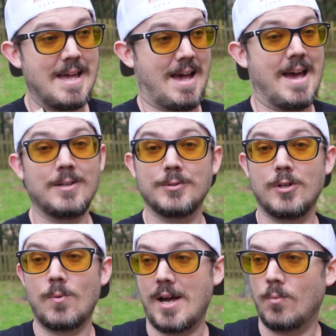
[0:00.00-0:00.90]
I don't know
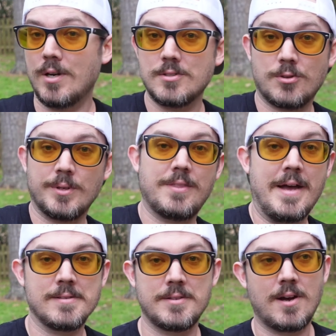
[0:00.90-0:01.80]
why one's
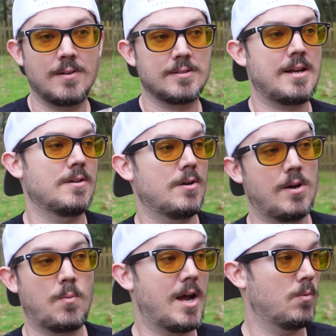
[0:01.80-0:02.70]
$3,000. I don't know
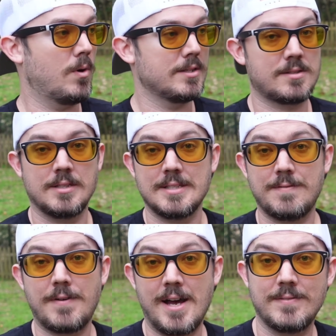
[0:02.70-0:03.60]
why one's
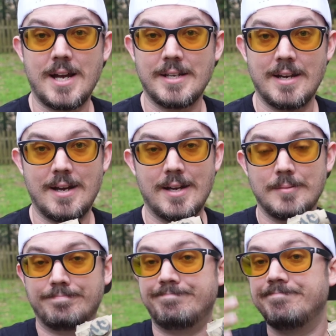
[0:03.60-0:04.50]
$599.
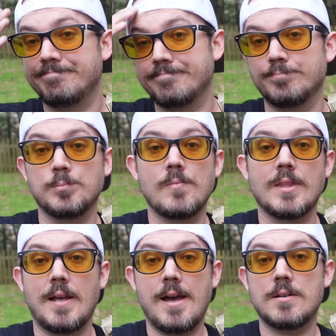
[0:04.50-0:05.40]

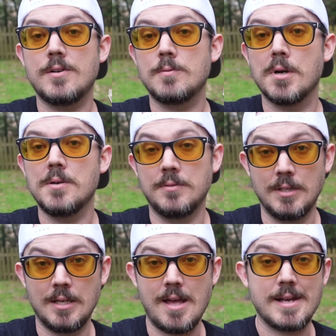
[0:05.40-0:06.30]
I don't know, bro.
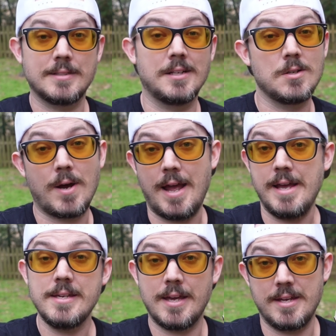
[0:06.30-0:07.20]
I can tell you why
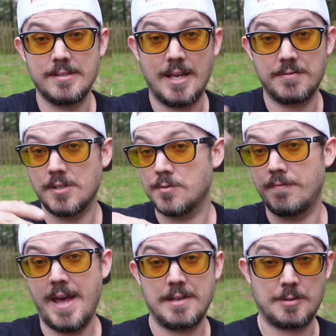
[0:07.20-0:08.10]
AKs have such
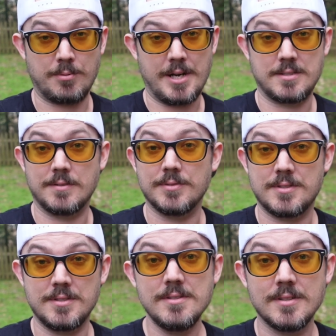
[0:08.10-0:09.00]
vast price
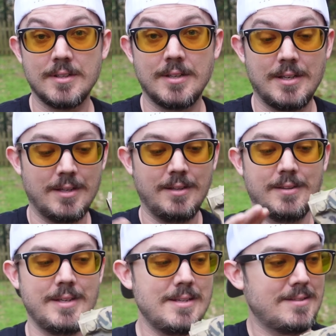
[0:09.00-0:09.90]
differences.
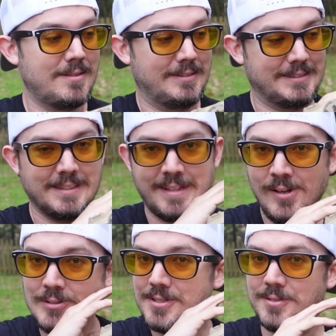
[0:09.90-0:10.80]
This, it's like they
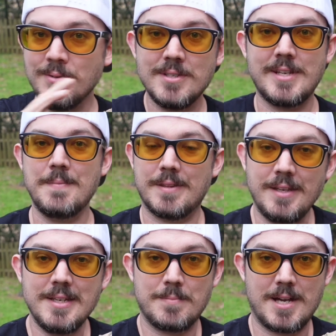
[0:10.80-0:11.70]
all just do the same
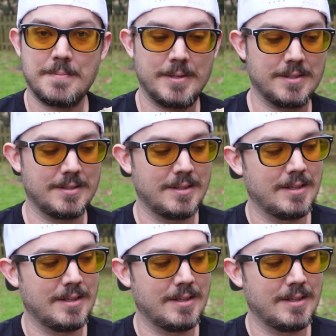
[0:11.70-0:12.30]
thing in my opinion.